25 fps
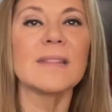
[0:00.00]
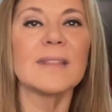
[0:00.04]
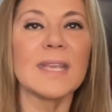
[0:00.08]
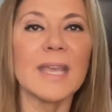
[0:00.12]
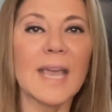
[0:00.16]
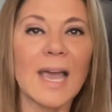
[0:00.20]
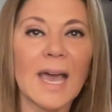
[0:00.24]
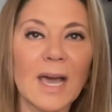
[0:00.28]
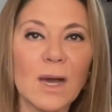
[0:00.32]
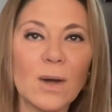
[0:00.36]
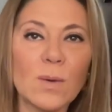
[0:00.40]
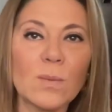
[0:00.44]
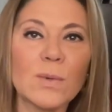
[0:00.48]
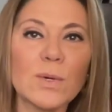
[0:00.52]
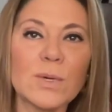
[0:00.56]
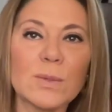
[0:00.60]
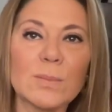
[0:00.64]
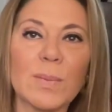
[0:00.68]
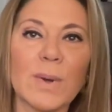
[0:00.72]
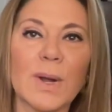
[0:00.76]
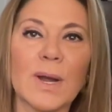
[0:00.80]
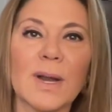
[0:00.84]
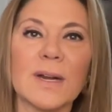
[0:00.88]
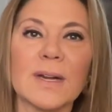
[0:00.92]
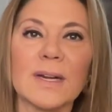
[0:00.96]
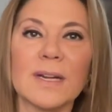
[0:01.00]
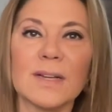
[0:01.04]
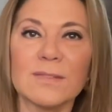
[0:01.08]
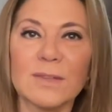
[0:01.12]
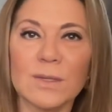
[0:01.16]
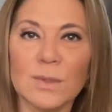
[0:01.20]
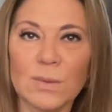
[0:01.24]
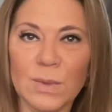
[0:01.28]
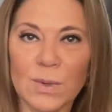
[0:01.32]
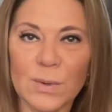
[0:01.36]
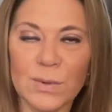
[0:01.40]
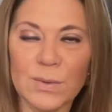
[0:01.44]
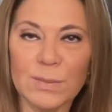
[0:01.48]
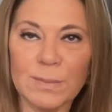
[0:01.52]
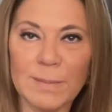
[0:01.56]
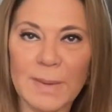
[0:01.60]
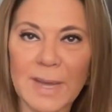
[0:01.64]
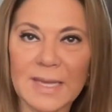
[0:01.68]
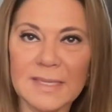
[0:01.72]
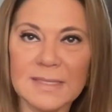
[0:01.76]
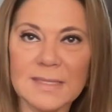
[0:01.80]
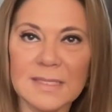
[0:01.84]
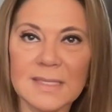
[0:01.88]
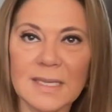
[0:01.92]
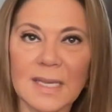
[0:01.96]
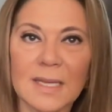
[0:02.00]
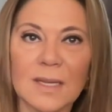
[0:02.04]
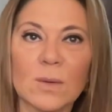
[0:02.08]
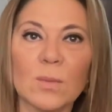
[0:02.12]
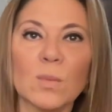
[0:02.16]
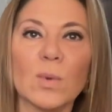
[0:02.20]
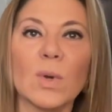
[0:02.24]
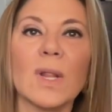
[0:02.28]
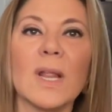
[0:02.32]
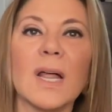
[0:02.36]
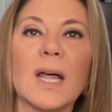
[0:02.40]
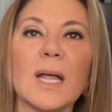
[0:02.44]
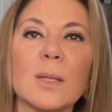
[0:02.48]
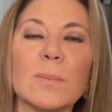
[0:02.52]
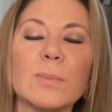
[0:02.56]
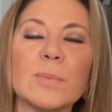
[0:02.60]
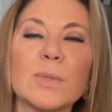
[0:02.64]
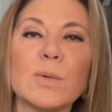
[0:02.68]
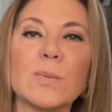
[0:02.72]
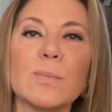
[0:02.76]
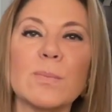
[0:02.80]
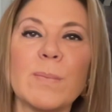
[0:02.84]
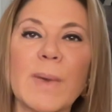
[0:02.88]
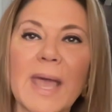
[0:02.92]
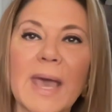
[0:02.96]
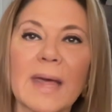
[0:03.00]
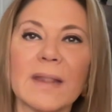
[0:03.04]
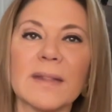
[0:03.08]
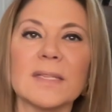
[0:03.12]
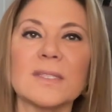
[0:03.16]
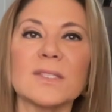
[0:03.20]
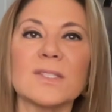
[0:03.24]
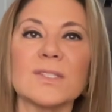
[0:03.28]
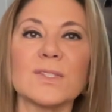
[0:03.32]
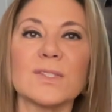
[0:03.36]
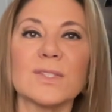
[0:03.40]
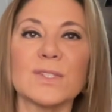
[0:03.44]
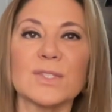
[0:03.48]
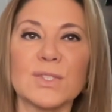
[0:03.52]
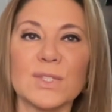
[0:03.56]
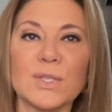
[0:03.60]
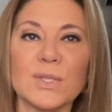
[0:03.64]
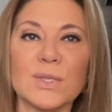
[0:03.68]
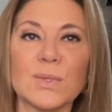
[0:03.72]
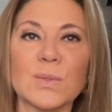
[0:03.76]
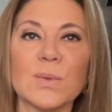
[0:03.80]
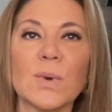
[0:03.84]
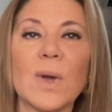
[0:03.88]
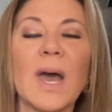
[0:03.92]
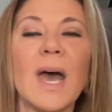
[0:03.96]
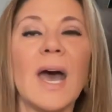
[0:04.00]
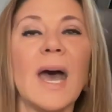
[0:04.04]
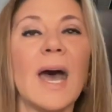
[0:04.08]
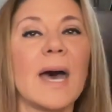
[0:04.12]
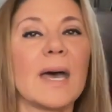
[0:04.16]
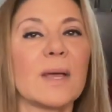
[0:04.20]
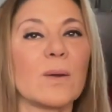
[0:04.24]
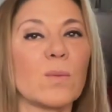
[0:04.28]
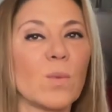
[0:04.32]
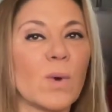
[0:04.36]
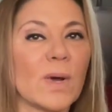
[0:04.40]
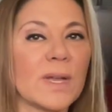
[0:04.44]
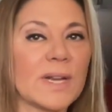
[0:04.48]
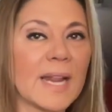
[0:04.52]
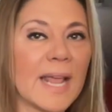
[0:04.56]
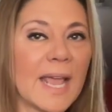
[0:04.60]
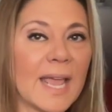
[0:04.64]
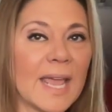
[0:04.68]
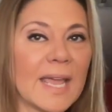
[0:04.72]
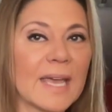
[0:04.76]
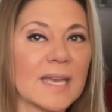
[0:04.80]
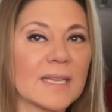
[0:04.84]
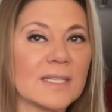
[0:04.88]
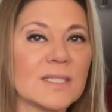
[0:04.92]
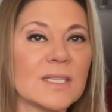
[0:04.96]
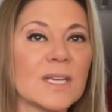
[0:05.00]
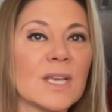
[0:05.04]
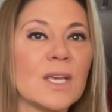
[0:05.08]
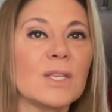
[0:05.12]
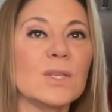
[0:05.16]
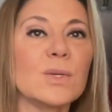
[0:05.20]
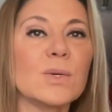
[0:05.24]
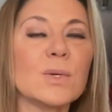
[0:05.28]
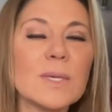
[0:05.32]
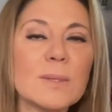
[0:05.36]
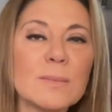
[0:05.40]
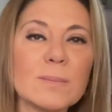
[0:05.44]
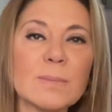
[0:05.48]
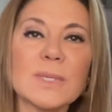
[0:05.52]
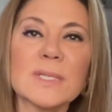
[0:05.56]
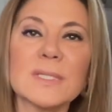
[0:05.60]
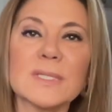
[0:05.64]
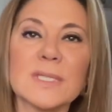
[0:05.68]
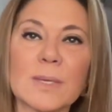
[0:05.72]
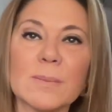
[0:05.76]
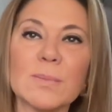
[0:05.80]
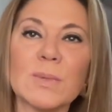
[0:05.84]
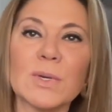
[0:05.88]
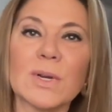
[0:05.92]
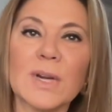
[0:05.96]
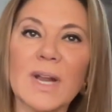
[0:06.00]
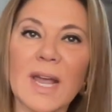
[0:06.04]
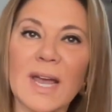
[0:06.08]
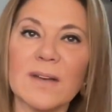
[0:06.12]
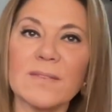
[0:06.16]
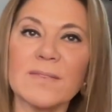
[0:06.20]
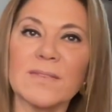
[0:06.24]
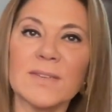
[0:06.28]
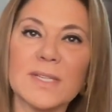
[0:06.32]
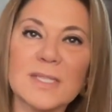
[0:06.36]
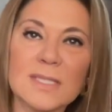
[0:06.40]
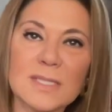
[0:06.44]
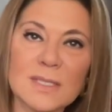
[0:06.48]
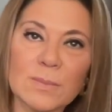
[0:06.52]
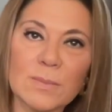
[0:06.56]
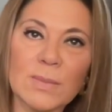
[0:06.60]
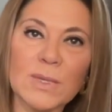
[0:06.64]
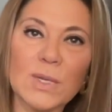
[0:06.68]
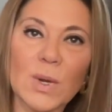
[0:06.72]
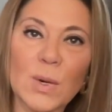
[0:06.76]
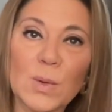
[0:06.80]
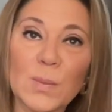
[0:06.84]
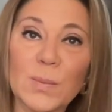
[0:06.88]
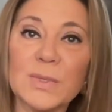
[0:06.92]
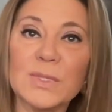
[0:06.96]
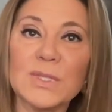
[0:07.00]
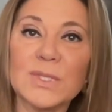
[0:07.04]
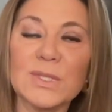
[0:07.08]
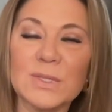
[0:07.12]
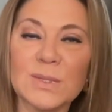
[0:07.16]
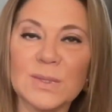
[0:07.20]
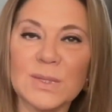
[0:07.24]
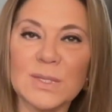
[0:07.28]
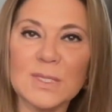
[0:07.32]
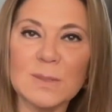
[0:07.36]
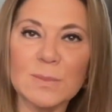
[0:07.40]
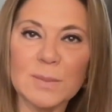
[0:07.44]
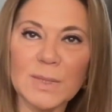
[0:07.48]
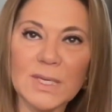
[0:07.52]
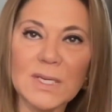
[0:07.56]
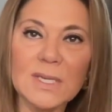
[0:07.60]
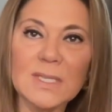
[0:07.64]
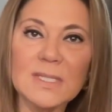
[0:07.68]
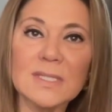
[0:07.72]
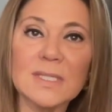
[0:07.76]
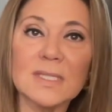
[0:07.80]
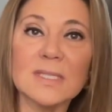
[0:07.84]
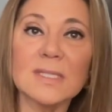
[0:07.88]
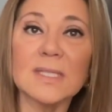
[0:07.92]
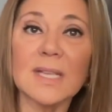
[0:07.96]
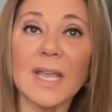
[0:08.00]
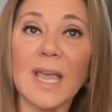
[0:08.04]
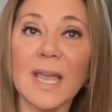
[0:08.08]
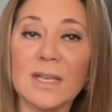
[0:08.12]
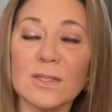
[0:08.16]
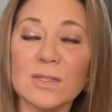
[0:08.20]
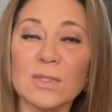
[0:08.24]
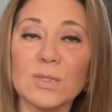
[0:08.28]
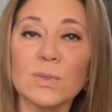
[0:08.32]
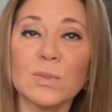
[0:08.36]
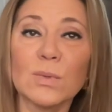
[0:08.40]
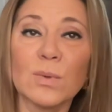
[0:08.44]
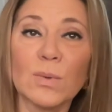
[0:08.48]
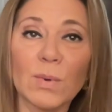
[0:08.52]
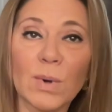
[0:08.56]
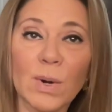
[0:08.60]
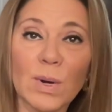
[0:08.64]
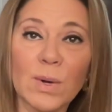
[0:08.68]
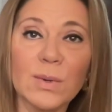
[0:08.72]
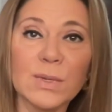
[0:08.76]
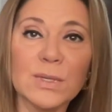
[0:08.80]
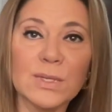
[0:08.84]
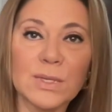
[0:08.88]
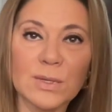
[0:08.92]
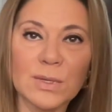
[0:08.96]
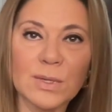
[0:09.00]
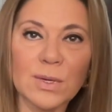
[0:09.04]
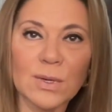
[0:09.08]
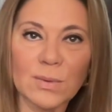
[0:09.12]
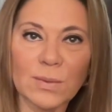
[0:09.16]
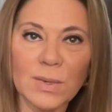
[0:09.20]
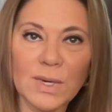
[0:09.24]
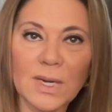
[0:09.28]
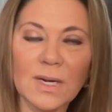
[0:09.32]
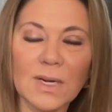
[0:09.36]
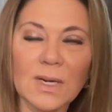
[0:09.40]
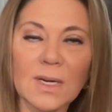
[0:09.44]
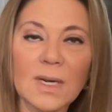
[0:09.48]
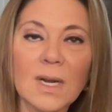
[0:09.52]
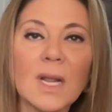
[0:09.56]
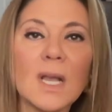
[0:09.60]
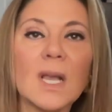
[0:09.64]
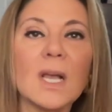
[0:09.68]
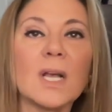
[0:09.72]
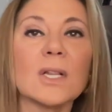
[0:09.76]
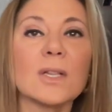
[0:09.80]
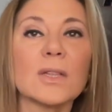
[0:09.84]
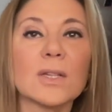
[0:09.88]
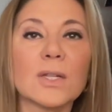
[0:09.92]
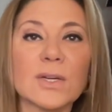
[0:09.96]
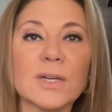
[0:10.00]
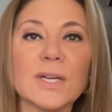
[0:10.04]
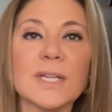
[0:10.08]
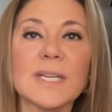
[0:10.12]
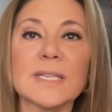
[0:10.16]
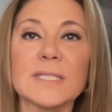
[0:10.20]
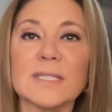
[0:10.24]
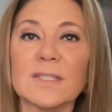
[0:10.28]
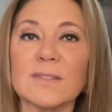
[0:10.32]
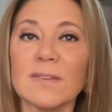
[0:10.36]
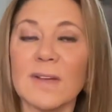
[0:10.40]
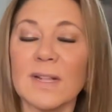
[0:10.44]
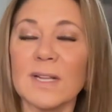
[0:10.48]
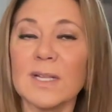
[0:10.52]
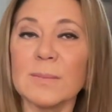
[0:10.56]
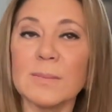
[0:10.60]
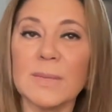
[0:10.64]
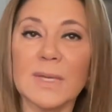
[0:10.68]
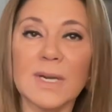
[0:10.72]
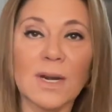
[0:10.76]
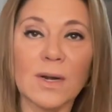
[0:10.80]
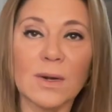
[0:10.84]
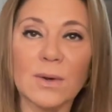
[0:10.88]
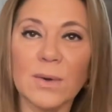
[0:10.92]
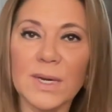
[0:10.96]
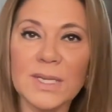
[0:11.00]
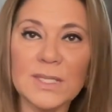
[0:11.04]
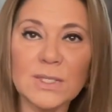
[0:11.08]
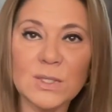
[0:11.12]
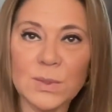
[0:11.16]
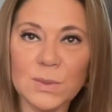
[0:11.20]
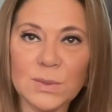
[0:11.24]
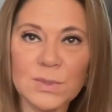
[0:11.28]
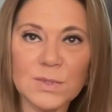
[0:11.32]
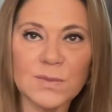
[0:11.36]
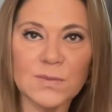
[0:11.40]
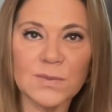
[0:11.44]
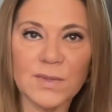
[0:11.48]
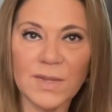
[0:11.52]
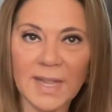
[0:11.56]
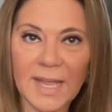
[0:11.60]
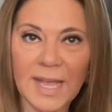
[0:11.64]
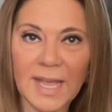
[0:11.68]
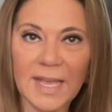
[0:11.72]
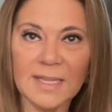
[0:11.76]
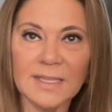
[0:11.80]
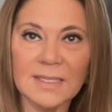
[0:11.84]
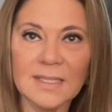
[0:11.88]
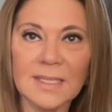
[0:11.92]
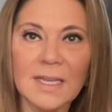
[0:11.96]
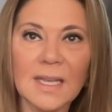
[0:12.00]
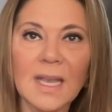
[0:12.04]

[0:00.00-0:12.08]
The outward part of a growth mindset will help you balance the two. On one hand, you can build up your confidence and be open to new experiences as you grow in your career learning and development are great tools for that.